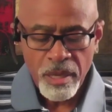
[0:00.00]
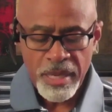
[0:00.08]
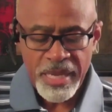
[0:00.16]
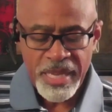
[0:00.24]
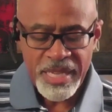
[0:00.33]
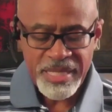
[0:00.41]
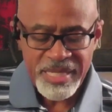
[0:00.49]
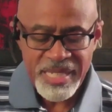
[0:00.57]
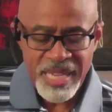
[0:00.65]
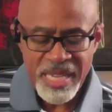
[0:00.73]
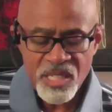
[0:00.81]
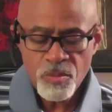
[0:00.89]
It
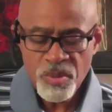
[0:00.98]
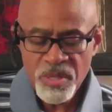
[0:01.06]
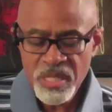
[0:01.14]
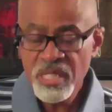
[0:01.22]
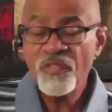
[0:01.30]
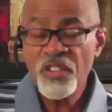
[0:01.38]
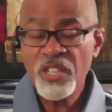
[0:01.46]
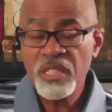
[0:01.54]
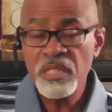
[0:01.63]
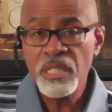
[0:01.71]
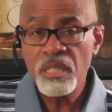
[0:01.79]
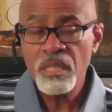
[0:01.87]
says
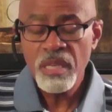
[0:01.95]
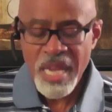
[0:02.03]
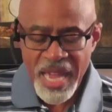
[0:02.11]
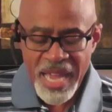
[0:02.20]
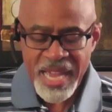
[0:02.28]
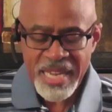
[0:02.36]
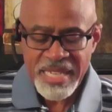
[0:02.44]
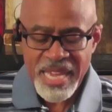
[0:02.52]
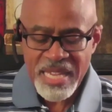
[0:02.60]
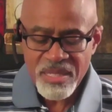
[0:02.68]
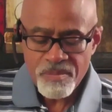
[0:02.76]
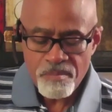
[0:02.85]
specifically, and
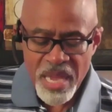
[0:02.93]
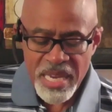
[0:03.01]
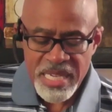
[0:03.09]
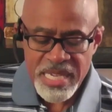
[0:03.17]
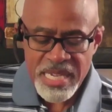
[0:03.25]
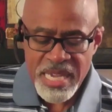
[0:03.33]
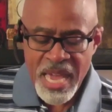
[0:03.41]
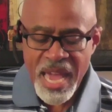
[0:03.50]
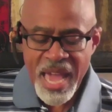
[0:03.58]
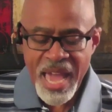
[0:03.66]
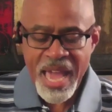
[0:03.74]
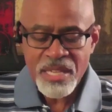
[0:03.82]
as many
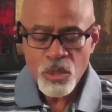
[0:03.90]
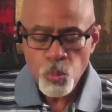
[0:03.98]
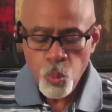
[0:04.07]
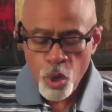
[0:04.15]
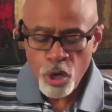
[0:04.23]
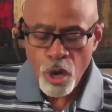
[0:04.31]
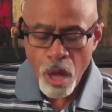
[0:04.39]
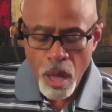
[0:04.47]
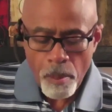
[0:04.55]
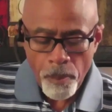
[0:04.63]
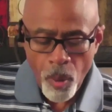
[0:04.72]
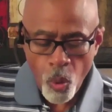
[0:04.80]
as were
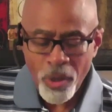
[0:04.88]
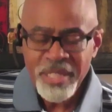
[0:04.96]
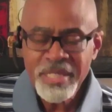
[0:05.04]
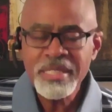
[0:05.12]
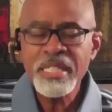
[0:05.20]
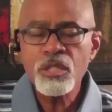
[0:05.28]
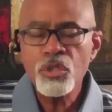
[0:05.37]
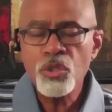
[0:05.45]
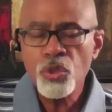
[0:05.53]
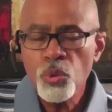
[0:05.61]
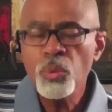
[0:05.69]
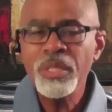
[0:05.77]
appointed
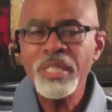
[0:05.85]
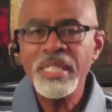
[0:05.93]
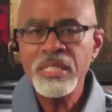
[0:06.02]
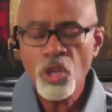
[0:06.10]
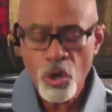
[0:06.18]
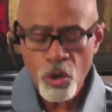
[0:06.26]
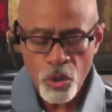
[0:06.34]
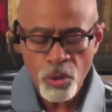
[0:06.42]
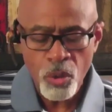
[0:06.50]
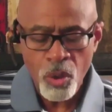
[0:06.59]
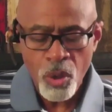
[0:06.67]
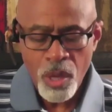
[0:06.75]
to
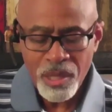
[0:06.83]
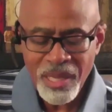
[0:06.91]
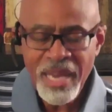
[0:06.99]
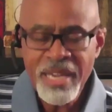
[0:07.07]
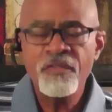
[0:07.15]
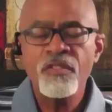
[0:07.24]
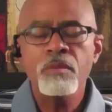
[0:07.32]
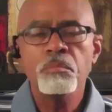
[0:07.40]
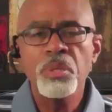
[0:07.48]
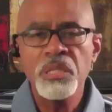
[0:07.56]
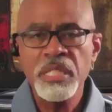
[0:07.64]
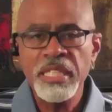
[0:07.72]
eternal life
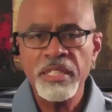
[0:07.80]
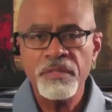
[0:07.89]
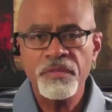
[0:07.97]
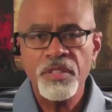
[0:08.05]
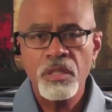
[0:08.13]
believed.